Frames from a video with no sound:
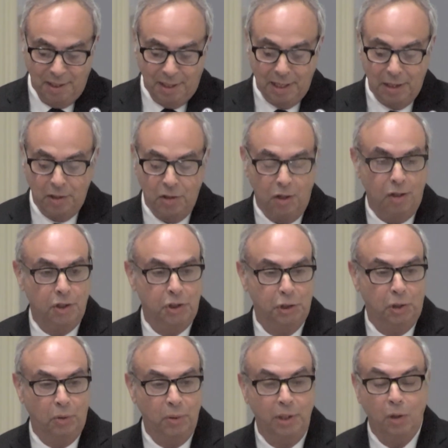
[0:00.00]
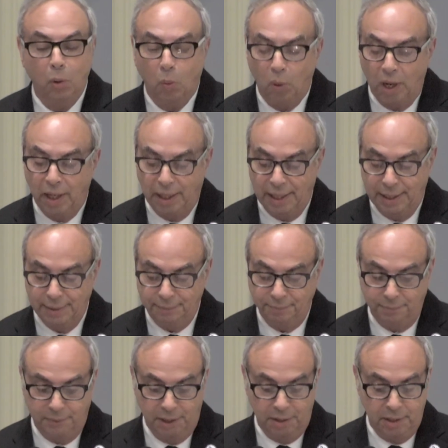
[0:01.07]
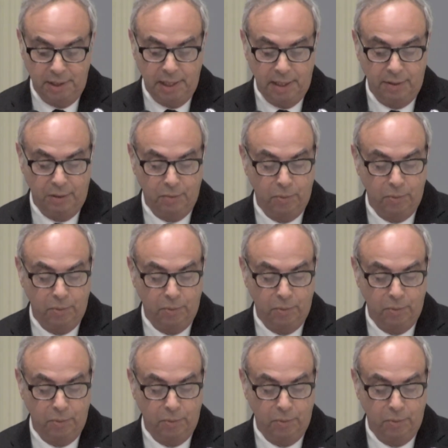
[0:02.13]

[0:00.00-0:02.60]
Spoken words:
had a card show in Hawaii, and together